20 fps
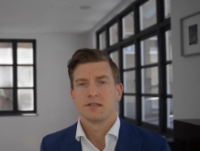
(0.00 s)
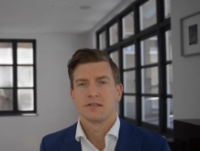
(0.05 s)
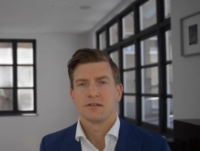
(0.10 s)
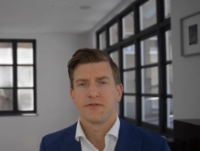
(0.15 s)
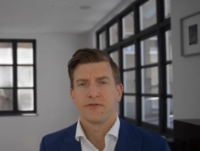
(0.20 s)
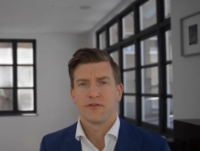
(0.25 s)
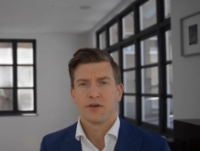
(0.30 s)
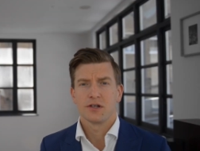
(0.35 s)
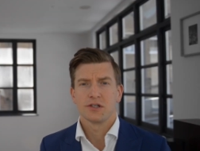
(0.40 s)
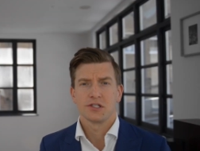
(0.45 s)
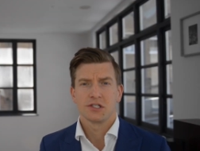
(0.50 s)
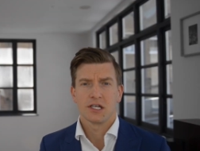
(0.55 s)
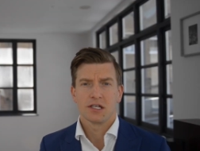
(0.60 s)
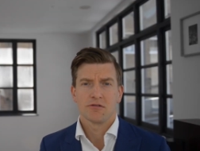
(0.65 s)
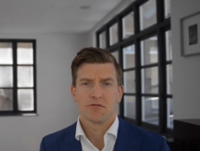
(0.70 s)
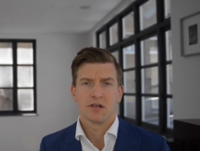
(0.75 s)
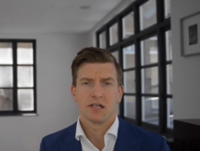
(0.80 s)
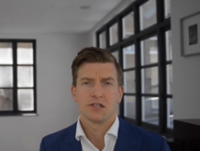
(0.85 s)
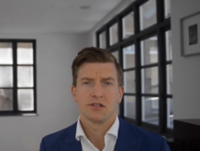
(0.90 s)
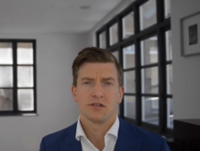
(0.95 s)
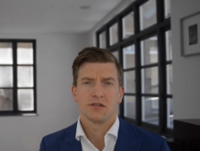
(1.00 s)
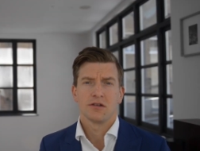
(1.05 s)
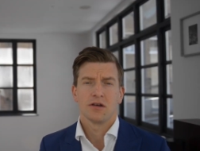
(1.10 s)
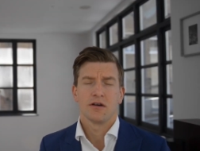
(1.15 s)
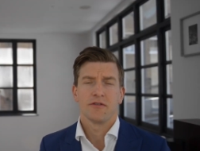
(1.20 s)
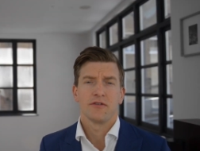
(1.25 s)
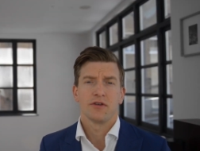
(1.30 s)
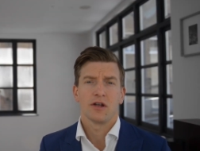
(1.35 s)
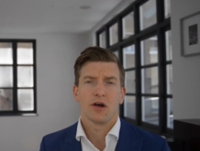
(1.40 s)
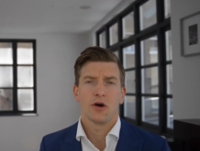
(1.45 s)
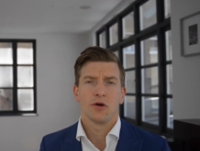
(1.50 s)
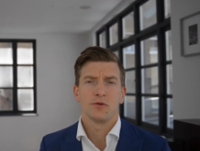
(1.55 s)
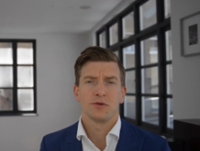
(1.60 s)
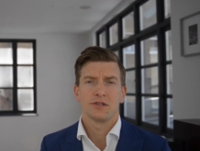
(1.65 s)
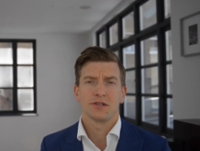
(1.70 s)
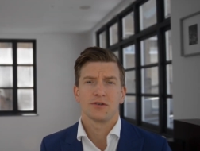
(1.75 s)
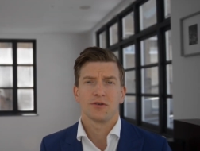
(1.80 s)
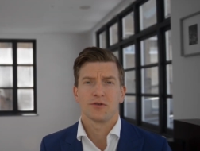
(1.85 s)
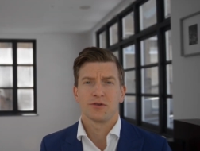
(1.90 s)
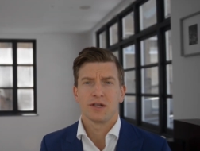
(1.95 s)
is the first generation of an
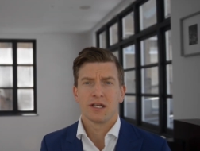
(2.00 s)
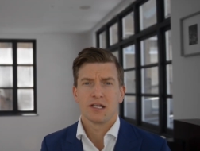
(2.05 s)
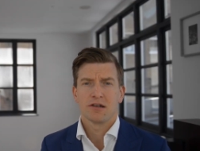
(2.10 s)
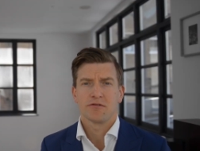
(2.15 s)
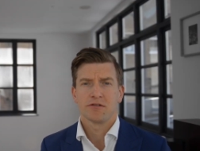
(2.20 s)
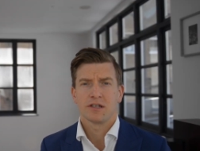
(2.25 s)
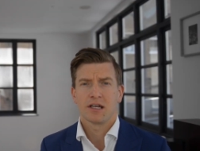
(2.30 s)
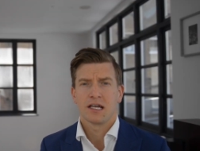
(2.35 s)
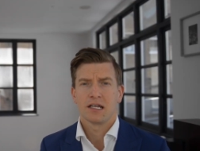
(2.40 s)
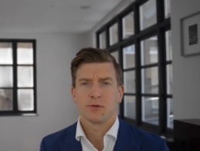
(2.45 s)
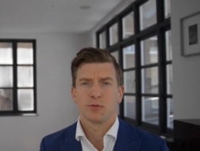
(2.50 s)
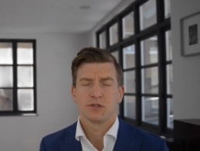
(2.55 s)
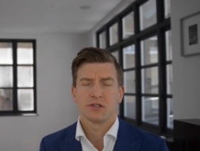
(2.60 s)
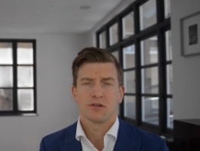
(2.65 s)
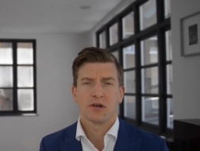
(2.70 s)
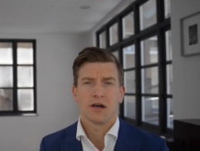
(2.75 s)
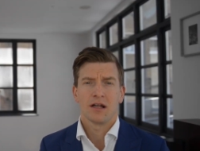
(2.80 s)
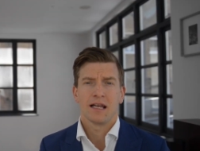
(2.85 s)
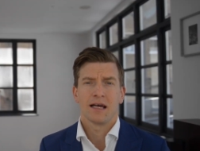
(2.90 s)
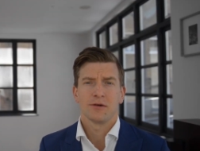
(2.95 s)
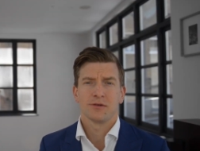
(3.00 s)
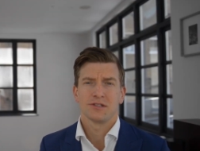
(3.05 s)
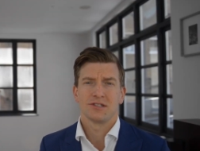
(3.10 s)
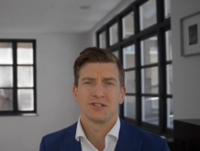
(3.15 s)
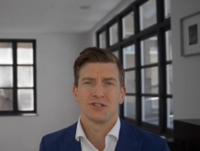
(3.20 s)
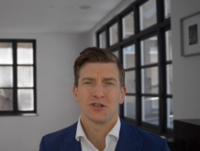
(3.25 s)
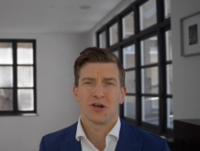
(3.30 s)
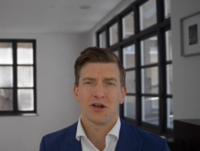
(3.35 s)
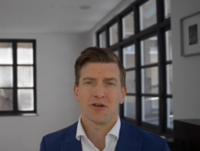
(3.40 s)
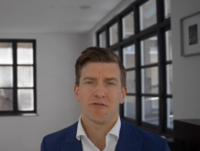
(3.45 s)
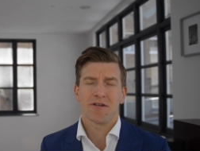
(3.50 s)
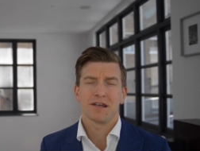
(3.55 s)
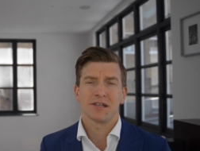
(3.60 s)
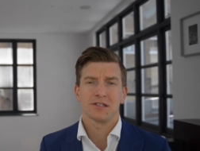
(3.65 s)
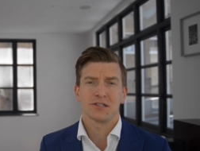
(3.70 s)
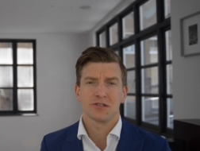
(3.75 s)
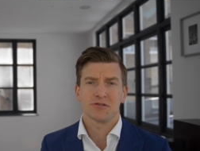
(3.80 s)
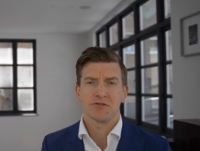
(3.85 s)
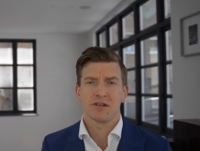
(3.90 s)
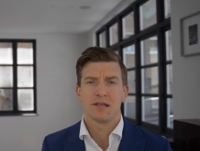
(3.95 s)
Oticon hearing aid which allows direct
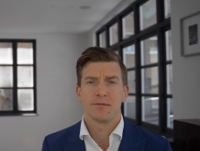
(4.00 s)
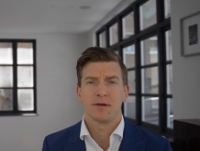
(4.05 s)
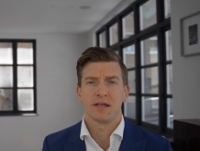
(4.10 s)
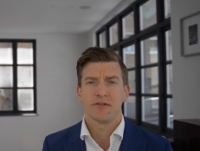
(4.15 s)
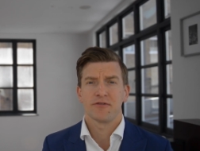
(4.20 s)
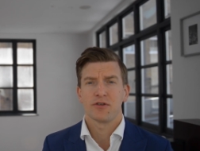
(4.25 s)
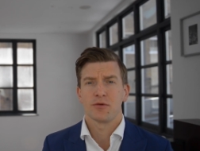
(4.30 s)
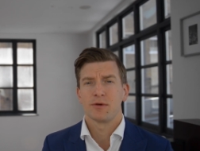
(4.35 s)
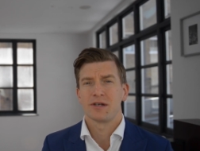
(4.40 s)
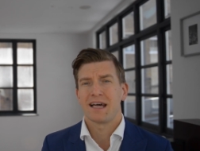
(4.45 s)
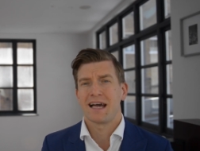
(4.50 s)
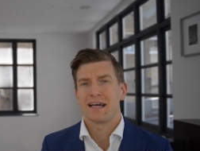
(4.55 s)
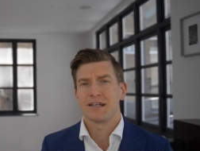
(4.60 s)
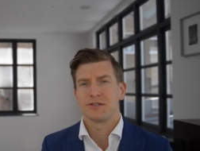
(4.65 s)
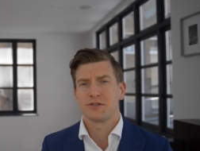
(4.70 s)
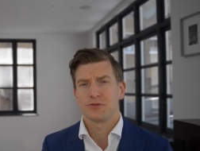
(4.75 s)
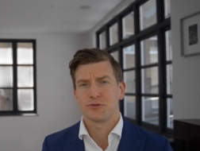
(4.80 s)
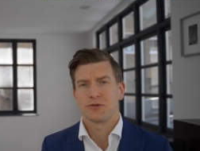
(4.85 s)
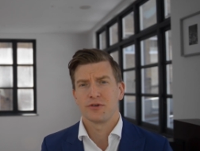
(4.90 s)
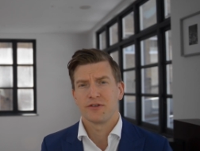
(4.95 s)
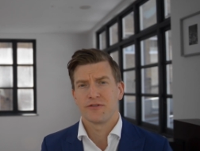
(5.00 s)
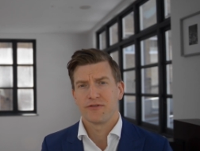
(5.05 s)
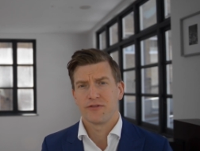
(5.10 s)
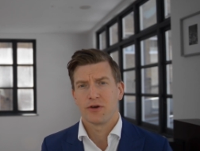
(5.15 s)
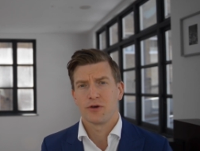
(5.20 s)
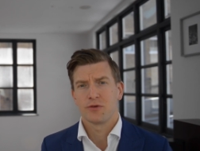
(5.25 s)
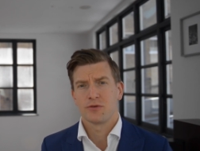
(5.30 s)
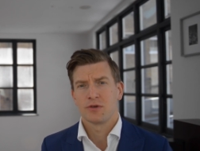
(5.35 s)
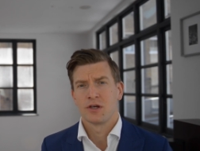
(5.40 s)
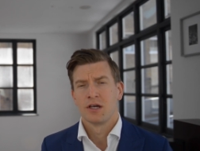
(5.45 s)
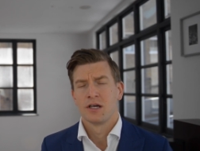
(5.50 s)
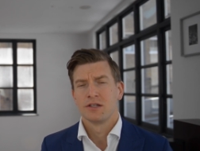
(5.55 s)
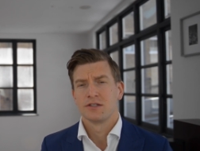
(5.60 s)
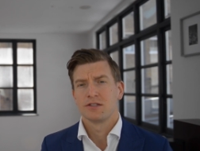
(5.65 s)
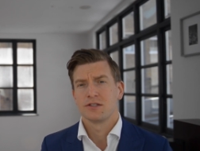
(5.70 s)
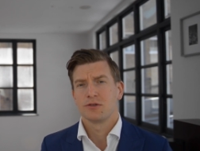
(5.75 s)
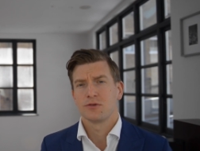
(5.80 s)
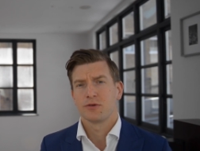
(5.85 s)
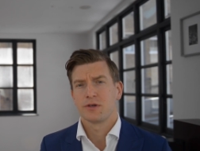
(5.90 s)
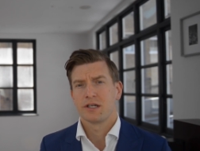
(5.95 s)
streaming from an Android phone
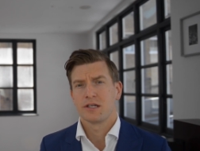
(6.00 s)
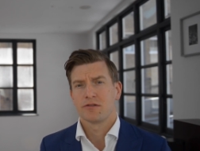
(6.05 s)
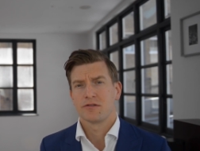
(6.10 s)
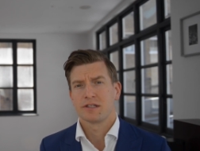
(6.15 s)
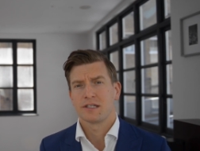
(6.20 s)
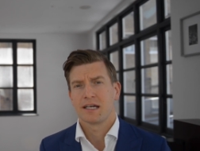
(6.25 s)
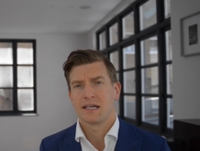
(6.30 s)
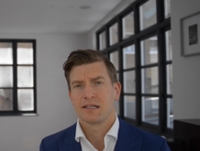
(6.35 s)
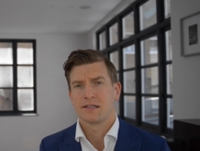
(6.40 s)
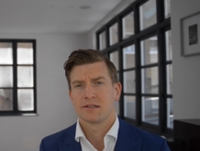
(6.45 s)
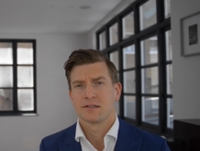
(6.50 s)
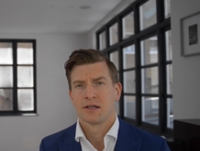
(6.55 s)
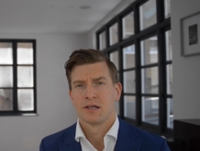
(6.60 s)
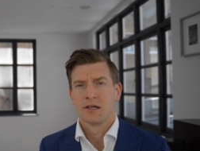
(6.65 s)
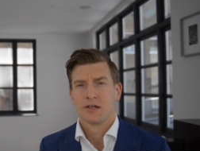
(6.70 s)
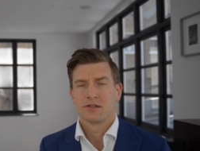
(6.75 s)
to your hearing aids.